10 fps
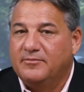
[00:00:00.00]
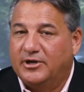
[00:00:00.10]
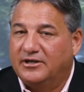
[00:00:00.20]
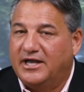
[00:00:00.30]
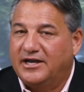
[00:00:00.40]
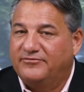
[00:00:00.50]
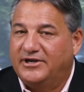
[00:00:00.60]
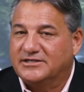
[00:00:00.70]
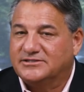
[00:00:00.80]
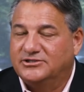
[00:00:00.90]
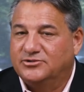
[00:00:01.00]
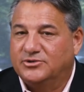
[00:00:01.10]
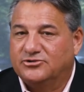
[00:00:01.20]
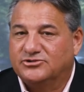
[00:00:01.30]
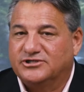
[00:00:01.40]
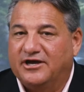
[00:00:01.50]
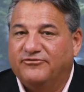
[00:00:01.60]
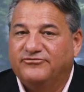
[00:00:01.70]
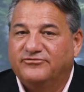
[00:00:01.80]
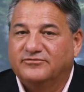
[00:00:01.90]
But a lot of it has to do with
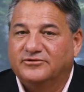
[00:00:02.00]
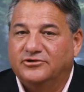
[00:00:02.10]
yourself.